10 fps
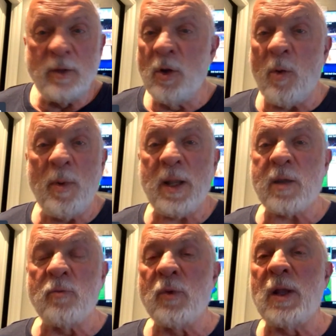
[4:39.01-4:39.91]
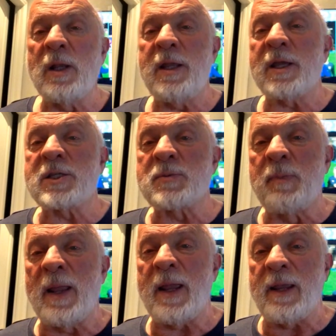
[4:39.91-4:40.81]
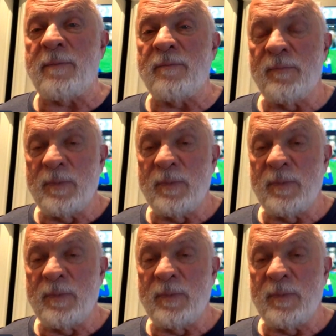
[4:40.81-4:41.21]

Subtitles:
nobody can really explain